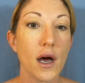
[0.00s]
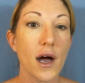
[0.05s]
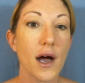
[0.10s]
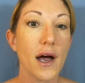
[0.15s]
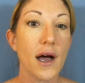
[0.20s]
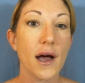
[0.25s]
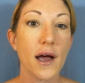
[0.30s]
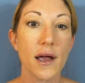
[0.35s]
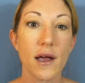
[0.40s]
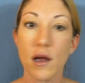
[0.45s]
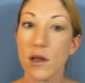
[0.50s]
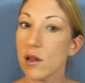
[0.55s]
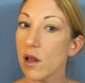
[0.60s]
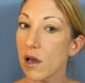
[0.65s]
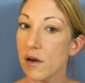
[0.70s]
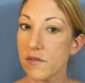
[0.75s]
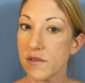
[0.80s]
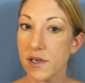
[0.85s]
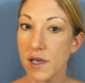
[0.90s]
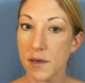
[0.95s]
A
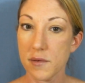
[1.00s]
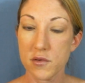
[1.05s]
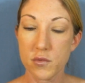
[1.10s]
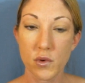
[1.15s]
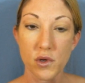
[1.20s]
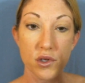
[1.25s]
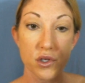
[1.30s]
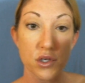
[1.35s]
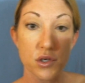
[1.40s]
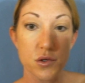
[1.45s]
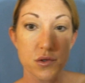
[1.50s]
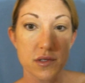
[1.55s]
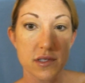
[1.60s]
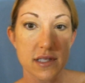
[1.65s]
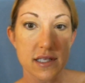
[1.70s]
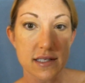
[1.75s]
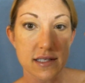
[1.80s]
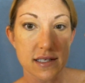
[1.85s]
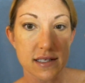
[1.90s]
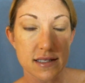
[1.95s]
lot of times will use
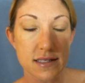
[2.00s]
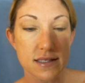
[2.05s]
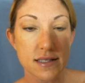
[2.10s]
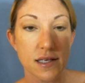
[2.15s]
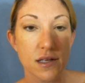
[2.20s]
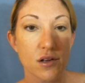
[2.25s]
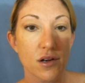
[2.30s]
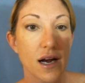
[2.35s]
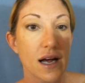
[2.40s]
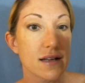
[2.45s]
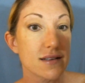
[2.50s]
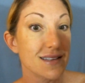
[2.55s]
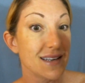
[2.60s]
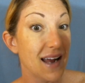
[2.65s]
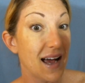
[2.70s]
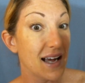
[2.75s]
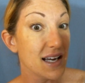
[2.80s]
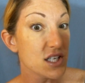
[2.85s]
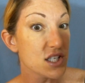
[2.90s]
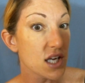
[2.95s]
this concealer as an
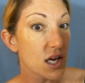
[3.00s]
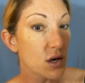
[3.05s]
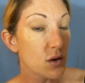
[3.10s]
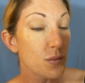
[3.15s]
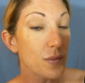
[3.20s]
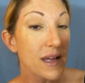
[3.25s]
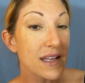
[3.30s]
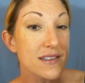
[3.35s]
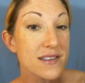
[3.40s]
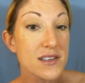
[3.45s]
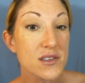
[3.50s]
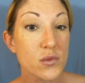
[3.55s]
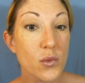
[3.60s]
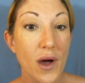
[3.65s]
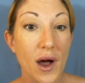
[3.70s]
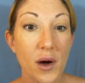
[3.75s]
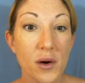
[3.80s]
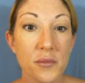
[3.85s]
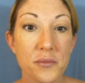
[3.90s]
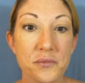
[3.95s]
eyeshadow base as
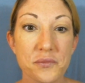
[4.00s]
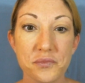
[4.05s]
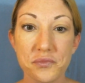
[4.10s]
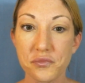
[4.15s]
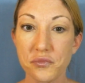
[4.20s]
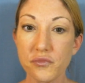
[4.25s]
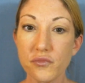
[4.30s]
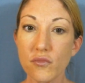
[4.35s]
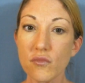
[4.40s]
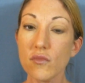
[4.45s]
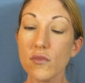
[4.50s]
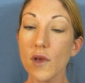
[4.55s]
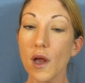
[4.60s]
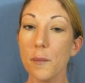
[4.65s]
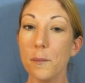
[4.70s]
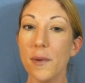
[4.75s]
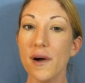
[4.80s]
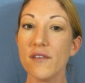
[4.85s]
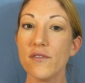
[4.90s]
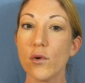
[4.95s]
well,
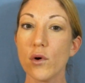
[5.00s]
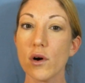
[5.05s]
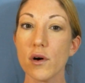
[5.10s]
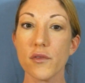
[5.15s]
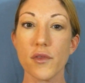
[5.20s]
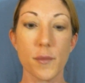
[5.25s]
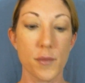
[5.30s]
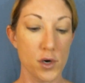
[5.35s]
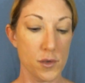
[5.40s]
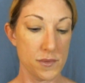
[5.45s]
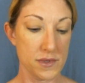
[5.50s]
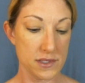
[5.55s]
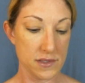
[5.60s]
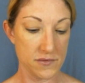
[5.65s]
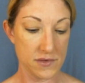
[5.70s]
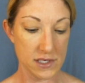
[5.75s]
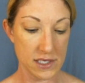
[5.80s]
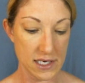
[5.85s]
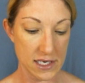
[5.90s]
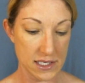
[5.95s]
but for the purpose
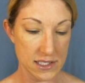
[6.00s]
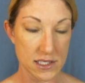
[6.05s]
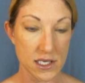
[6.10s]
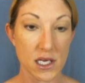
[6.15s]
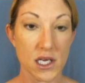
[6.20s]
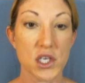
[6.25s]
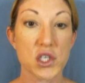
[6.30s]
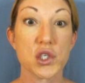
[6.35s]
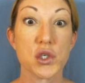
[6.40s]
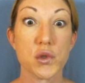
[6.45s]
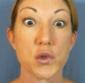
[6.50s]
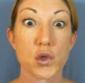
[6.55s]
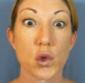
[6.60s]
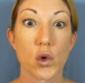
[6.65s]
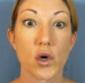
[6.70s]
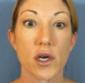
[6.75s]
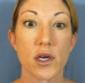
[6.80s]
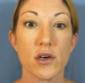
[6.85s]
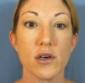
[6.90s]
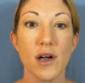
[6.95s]
of today's
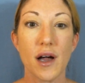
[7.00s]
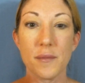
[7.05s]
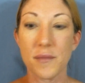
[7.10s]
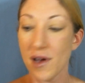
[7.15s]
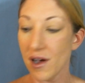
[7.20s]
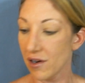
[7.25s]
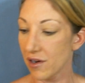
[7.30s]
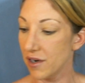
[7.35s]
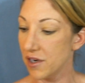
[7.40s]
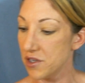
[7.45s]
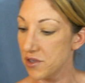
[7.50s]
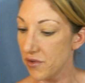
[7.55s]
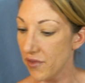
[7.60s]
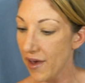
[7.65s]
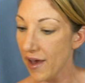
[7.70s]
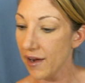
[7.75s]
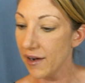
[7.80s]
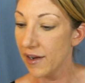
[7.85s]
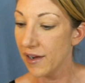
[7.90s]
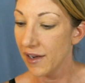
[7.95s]
tutorial, I'm not going to do
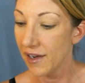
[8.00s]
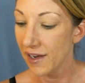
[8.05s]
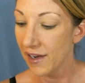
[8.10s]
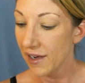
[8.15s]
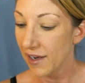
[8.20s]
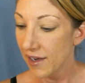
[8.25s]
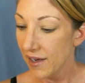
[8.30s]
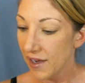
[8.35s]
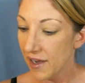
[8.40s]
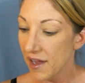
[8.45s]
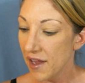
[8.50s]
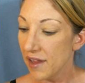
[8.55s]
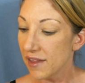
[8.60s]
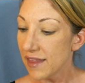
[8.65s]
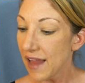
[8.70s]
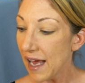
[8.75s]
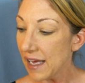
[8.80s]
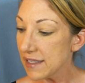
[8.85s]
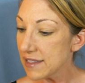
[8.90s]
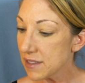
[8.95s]
that.
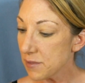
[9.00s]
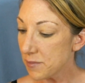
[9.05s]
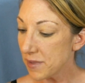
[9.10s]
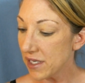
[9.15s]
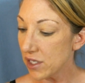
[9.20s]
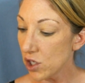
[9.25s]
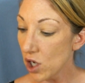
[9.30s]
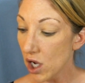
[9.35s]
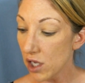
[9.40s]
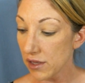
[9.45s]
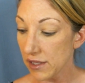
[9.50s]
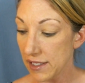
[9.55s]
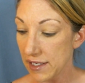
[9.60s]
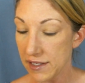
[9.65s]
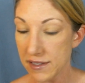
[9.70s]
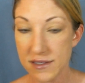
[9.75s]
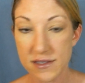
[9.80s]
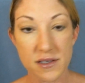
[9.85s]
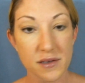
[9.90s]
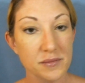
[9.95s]
Last but not
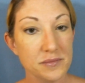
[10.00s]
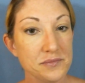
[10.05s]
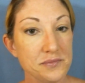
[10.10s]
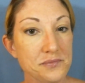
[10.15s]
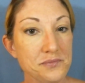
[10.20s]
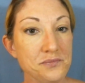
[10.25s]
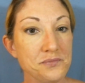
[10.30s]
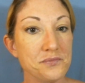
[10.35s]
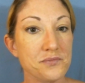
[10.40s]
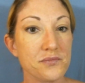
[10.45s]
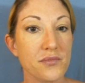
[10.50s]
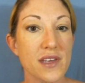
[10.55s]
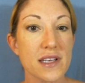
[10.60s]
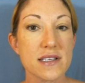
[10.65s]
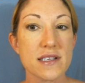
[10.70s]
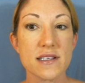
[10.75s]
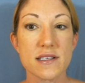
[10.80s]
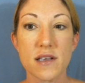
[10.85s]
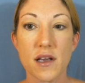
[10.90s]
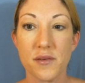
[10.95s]
least, this
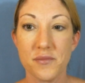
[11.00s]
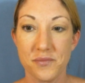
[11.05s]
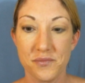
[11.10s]
is